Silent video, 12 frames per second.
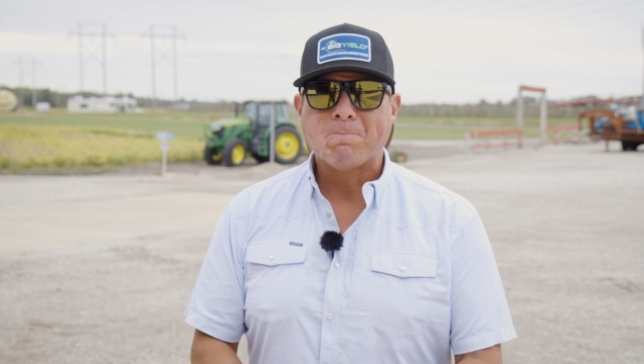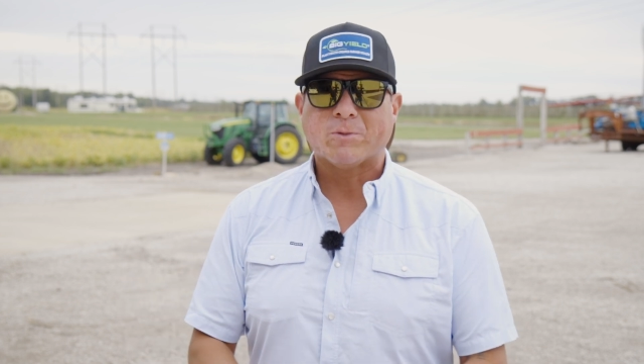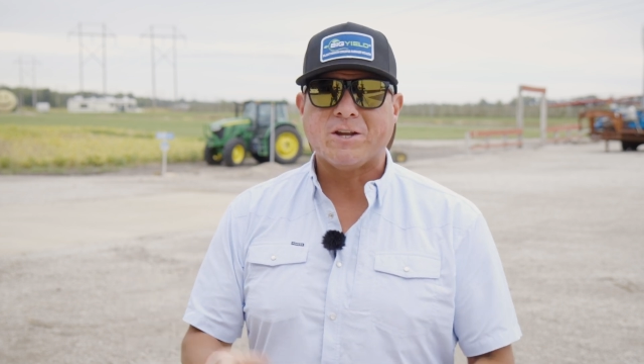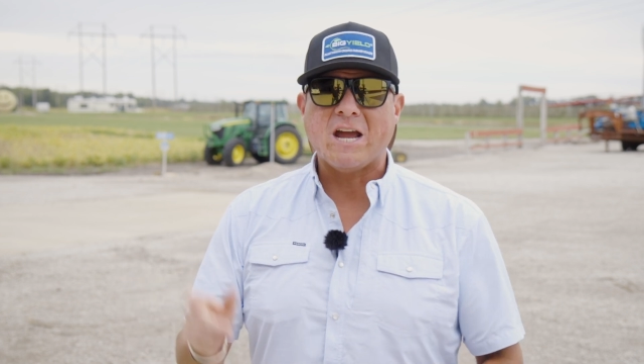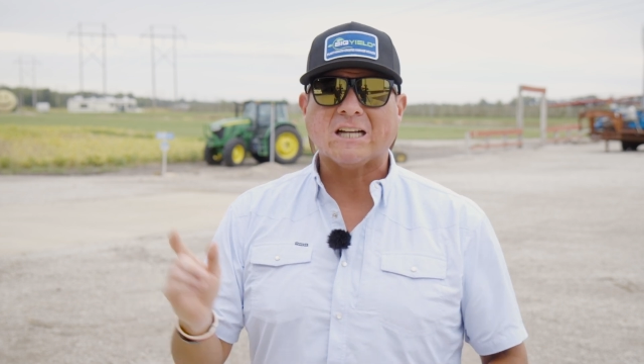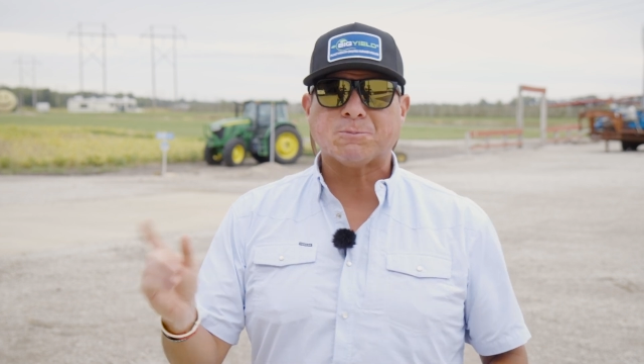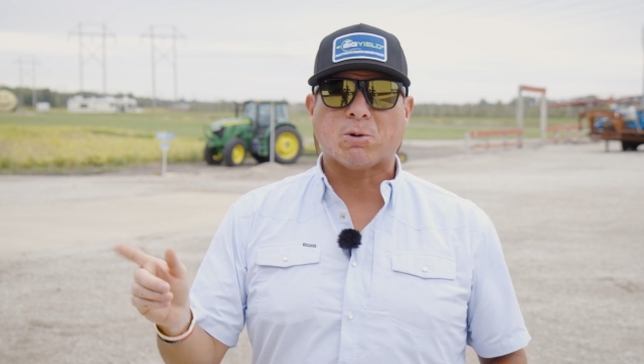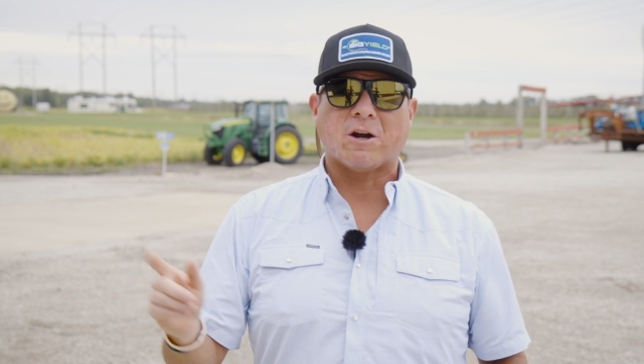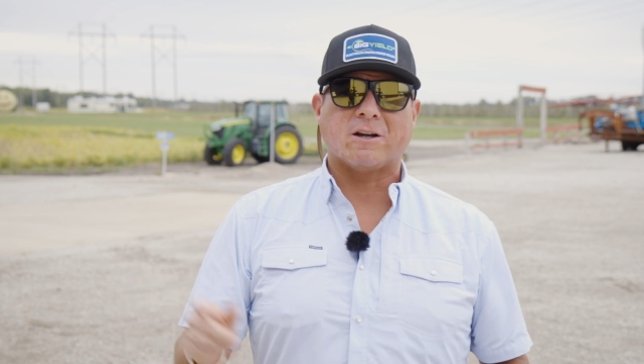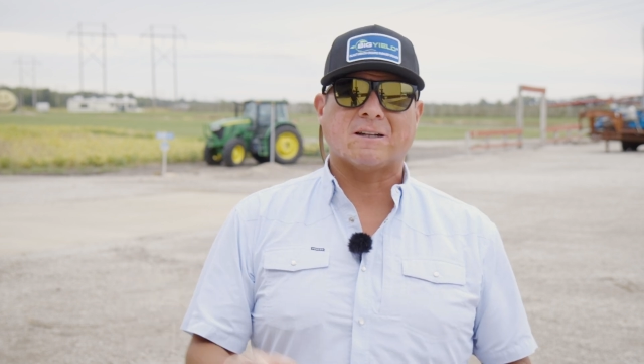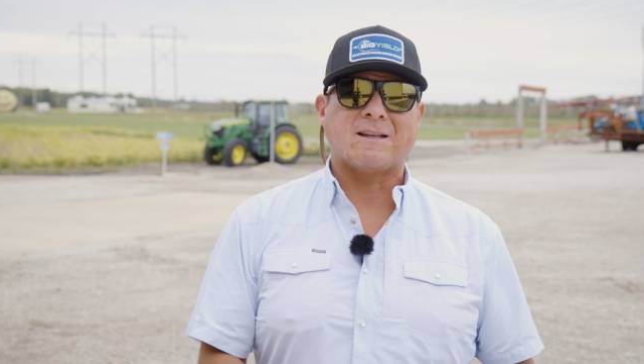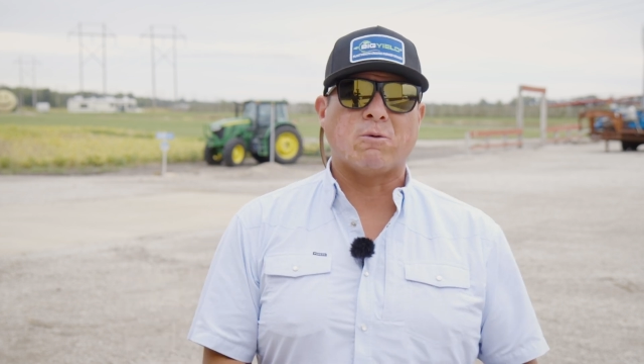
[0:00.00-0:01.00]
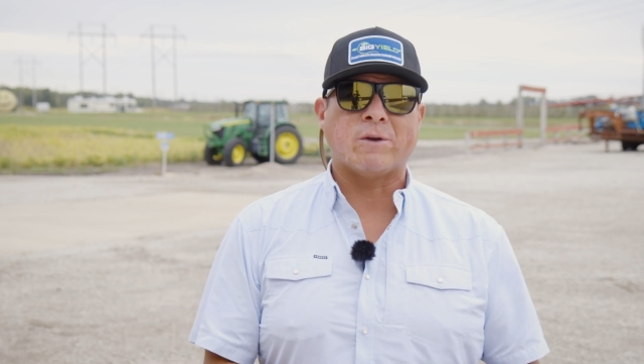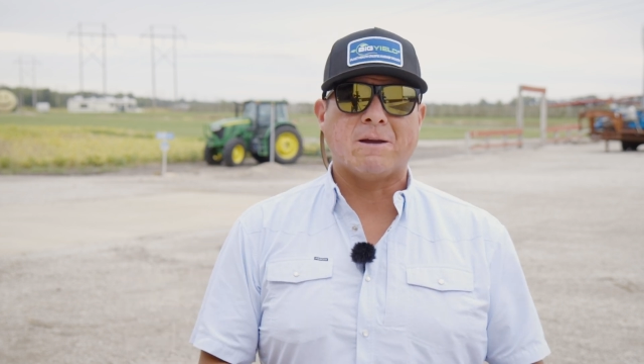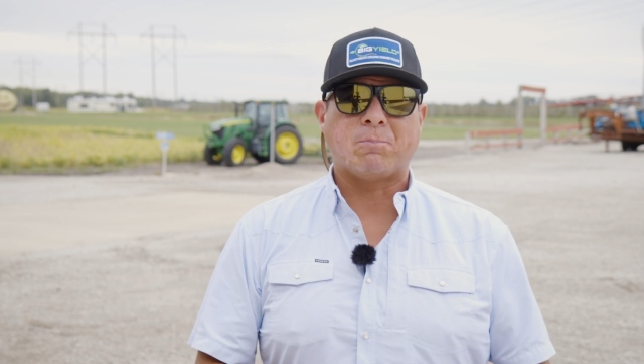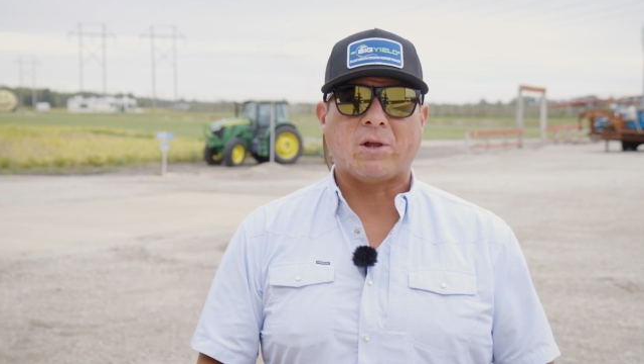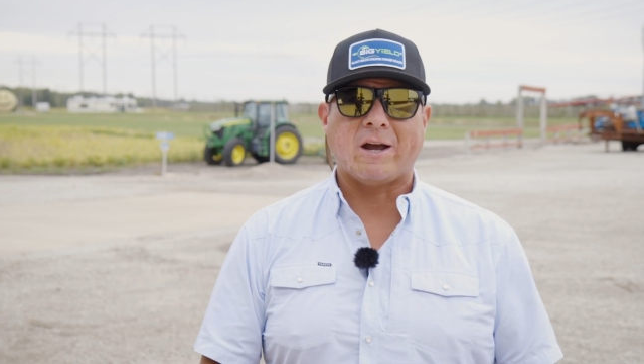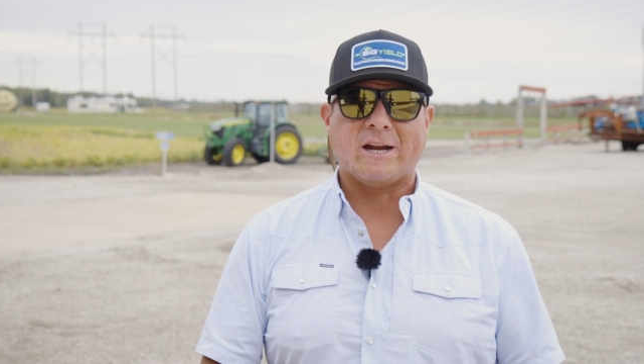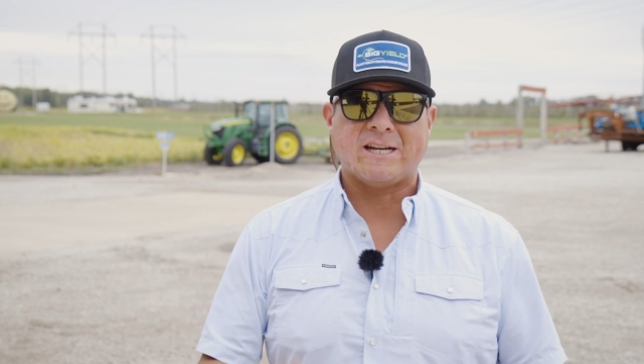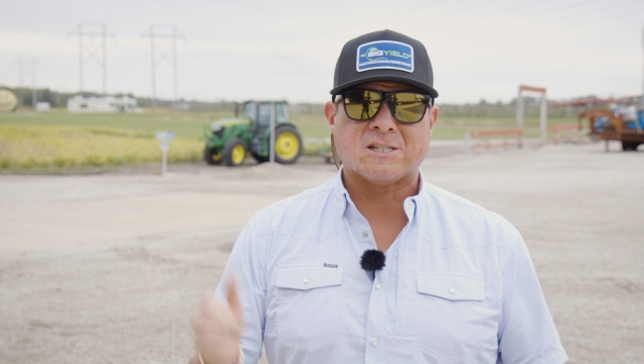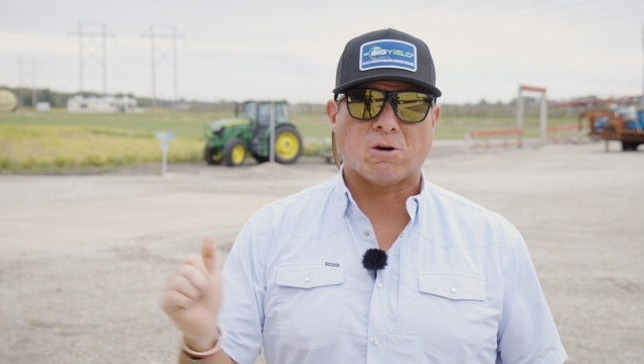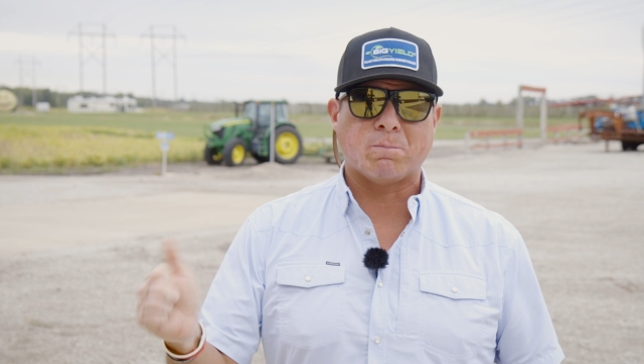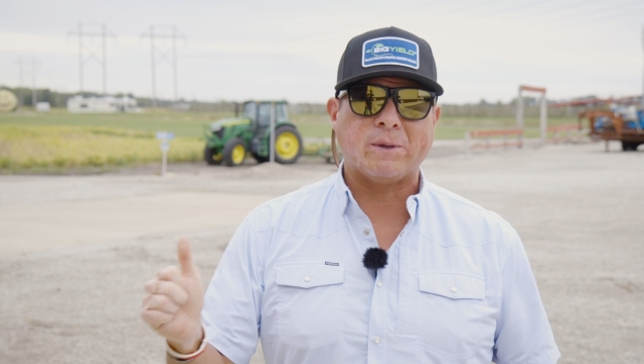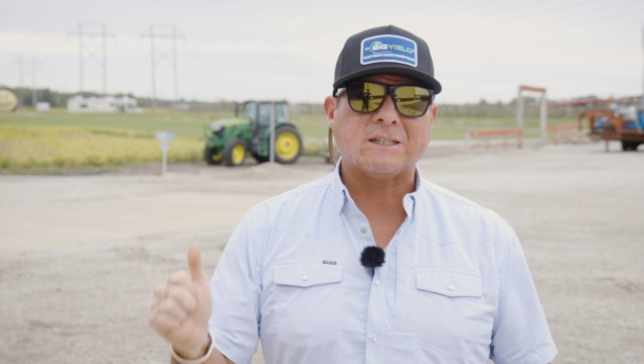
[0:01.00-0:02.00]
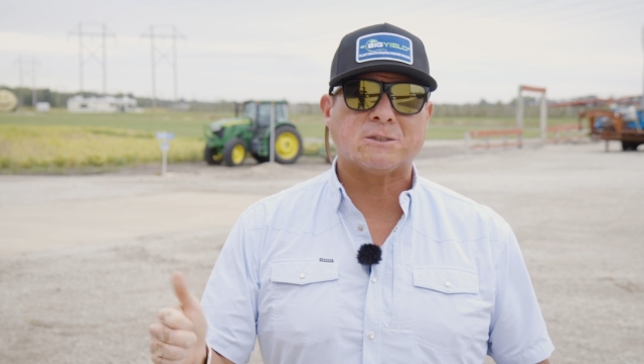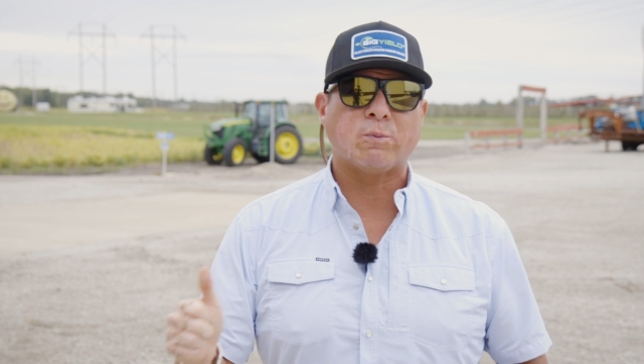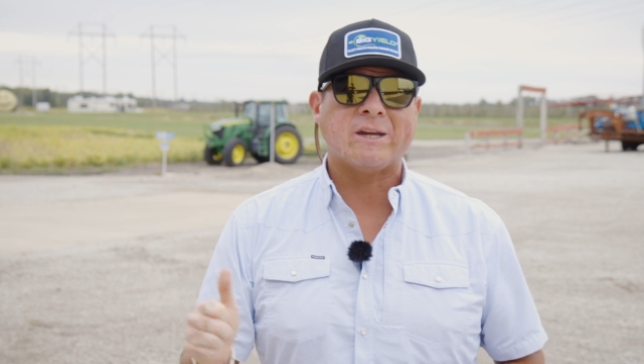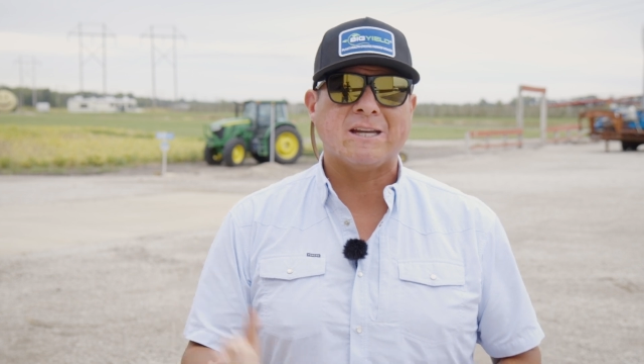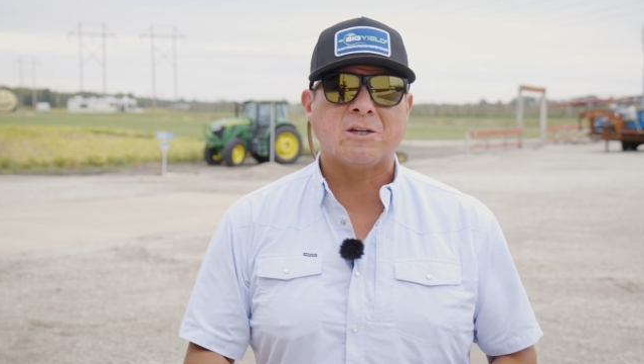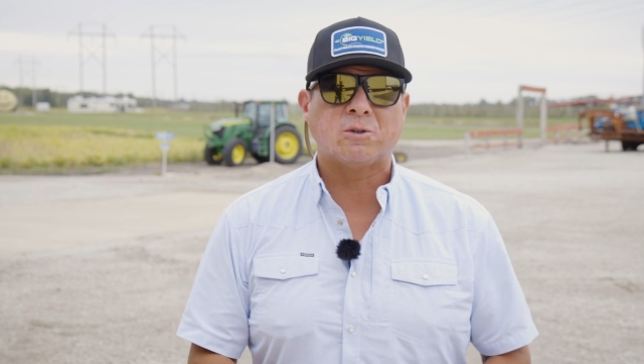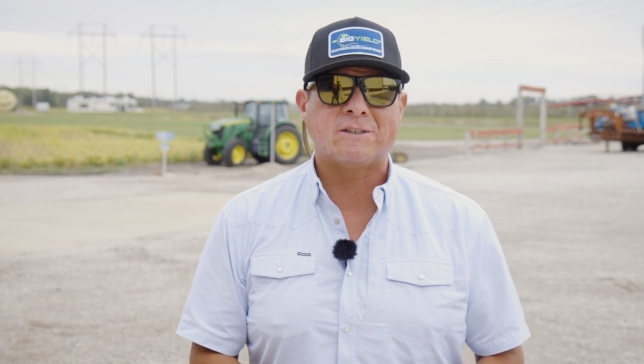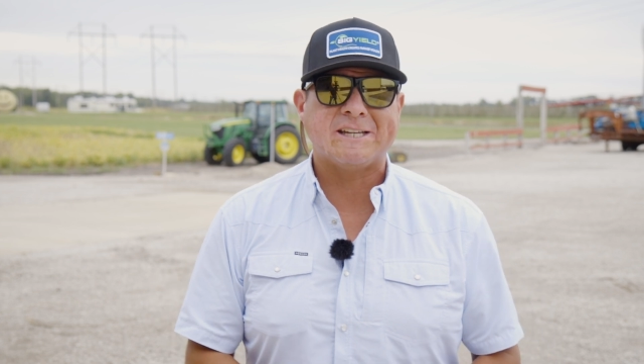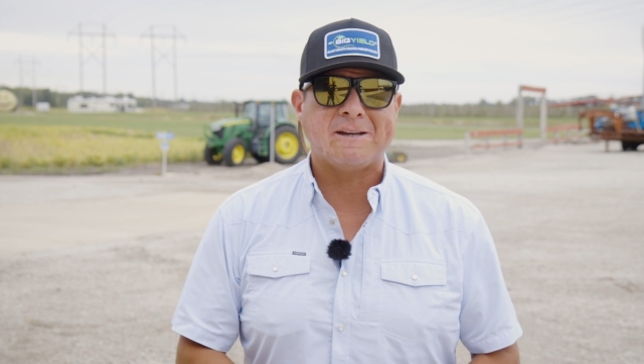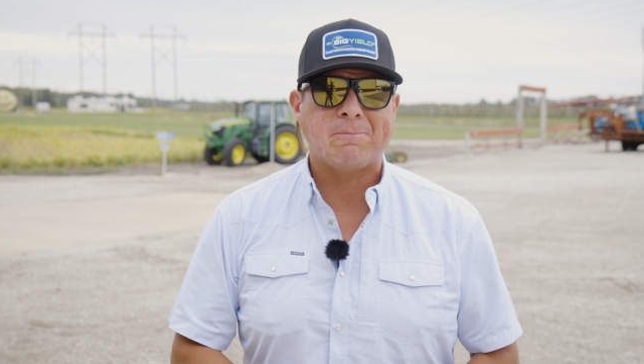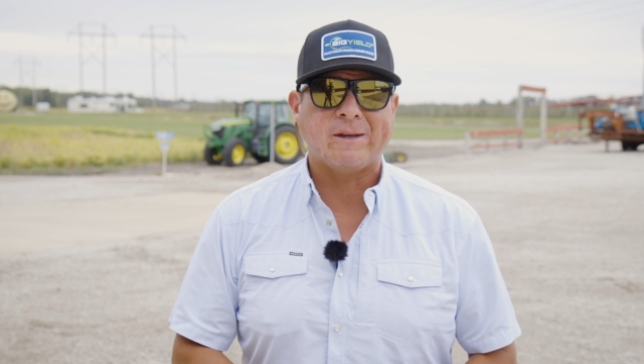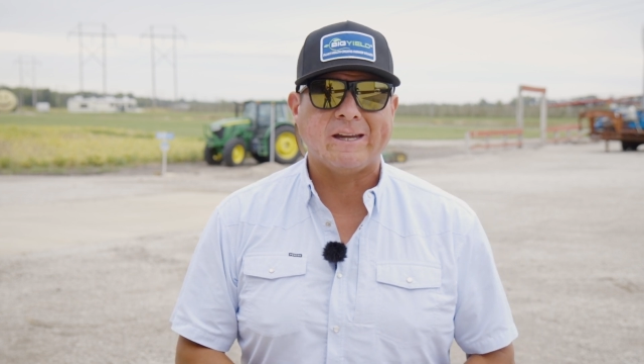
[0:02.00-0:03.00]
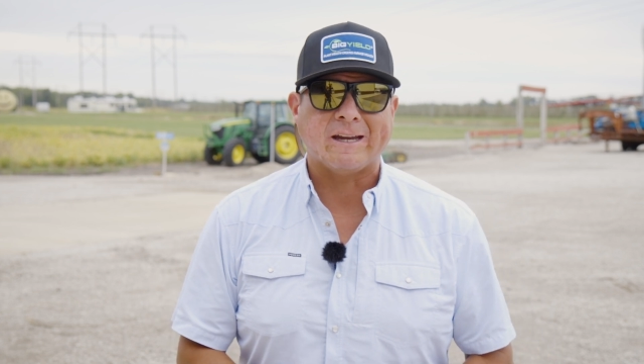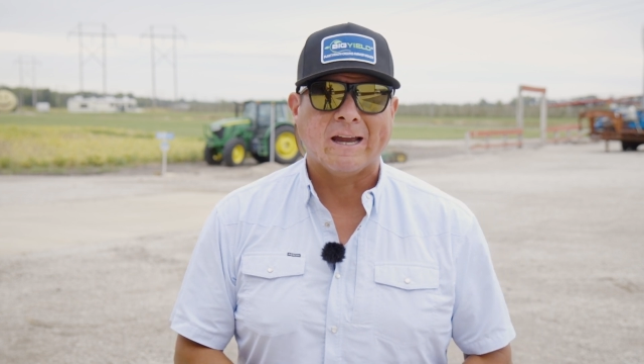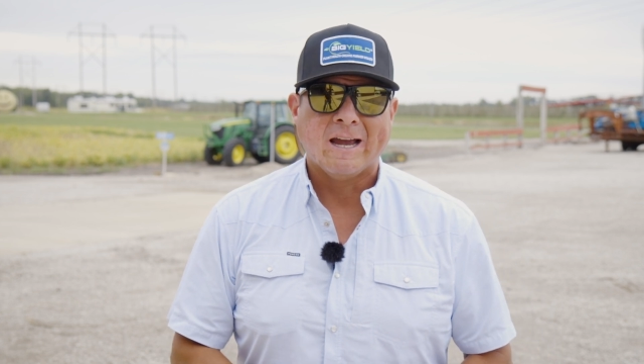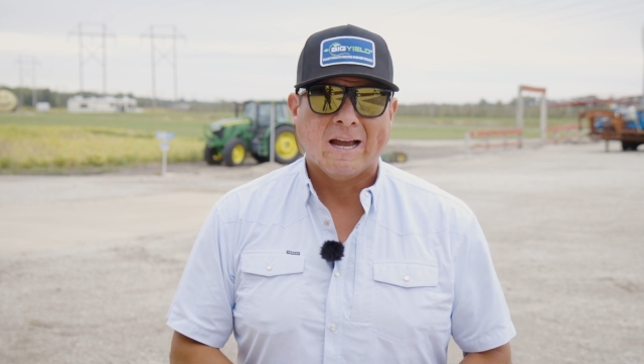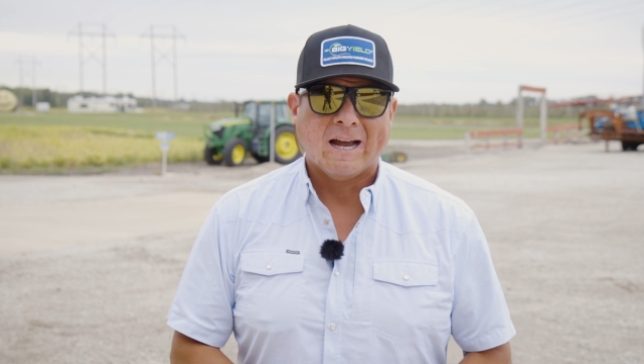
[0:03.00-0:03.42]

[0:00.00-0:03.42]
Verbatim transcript: The next product that we applied is our Big Sweet Yield DB.